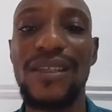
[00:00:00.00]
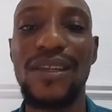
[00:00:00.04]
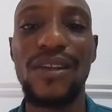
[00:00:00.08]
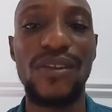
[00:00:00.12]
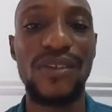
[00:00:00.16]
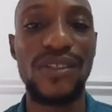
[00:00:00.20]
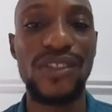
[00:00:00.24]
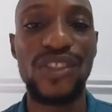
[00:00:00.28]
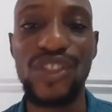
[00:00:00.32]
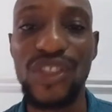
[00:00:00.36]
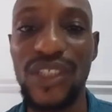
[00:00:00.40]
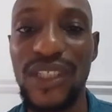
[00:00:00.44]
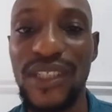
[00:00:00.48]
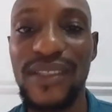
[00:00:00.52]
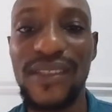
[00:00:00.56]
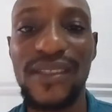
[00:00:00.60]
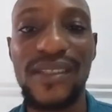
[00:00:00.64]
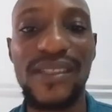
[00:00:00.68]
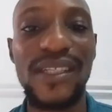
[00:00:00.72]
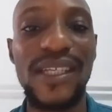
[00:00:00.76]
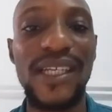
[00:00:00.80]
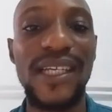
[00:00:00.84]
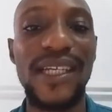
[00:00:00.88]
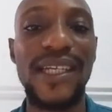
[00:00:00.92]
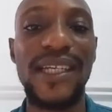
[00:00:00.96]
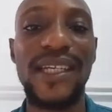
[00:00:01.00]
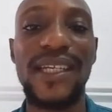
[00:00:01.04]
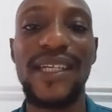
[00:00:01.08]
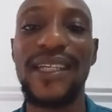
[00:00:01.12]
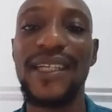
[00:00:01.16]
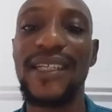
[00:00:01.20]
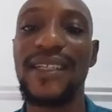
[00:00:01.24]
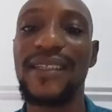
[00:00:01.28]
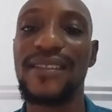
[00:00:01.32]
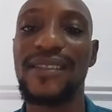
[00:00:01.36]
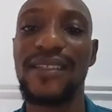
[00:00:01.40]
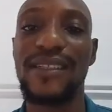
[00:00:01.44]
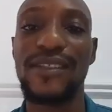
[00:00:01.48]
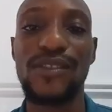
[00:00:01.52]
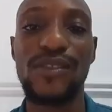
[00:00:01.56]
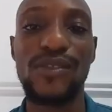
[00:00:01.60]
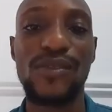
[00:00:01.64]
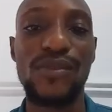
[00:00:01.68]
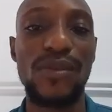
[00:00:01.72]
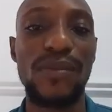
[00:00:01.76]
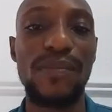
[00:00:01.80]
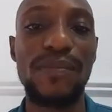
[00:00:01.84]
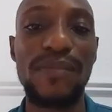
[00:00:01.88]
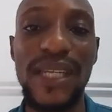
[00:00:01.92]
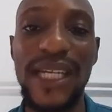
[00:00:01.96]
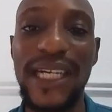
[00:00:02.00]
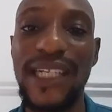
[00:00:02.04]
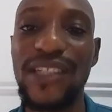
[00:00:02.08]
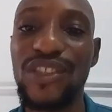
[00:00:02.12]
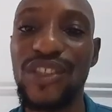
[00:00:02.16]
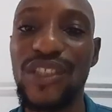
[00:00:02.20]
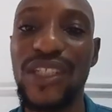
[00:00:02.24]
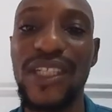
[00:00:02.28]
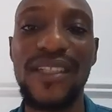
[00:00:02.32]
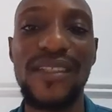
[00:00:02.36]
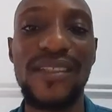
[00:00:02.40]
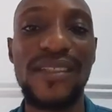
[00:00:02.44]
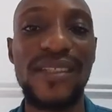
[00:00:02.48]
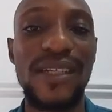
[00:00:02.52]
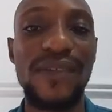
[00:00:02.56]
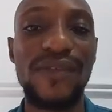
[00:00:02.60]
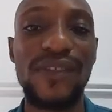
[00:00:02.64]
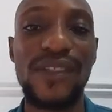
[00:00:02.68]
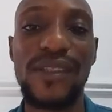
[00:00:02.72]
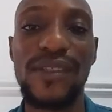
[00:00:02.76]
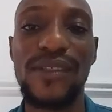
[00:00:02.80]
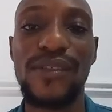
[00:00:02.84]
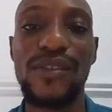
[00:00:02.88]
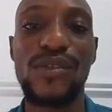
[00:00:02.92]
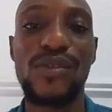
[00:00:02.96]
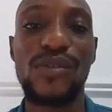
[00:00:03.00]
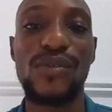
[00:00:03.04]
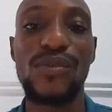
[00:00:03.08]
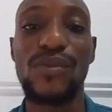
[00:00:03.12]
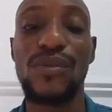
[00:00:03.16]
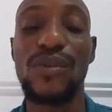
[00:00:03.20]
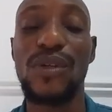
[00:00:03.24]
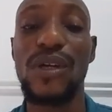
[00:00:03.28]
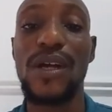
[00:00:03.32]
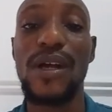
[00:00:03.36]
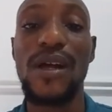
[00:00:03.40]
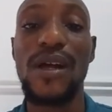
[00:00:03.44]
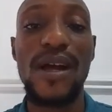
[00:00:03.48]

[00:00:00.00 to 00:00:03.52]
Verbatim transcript: logistics, and supply chain services to